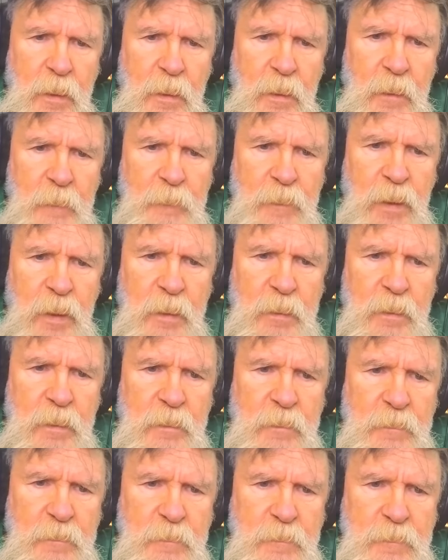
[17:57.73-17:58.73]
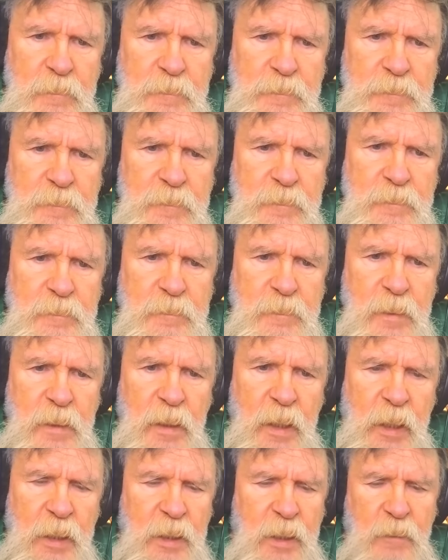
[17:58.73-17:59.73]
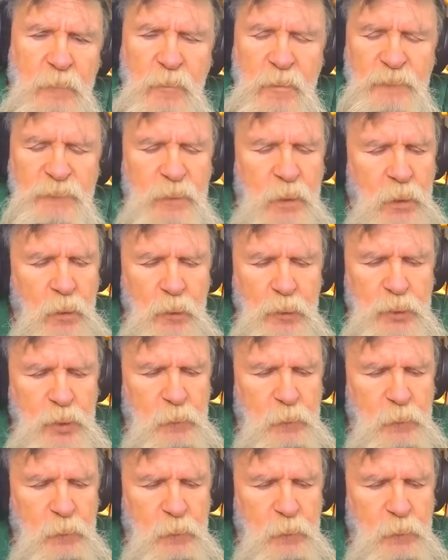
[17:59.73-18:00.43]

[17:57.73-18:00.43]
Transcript: But he didn't refuse